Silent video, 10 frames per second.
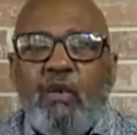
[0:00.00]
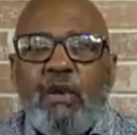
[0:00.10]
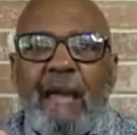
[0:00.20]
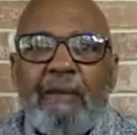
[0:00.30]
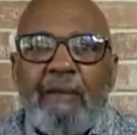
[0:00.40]
We
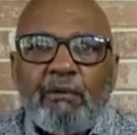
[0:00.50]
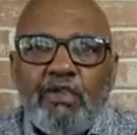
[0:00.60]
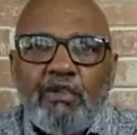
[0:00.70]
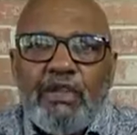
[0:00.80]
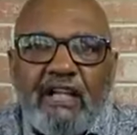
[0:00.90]
have people
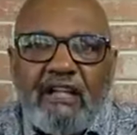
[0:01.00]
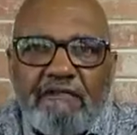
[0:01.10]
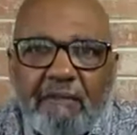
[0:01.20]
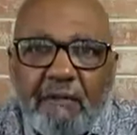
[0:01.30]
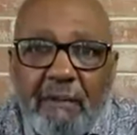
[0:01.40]
tuning in
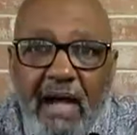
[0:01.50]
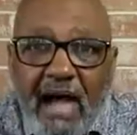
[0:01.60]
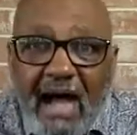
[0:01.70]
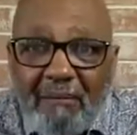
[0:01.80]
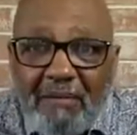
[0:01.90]
from the
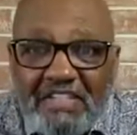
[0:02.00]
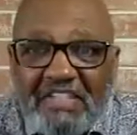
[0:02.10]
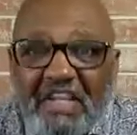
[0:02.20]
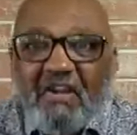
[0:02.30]
Bahamas.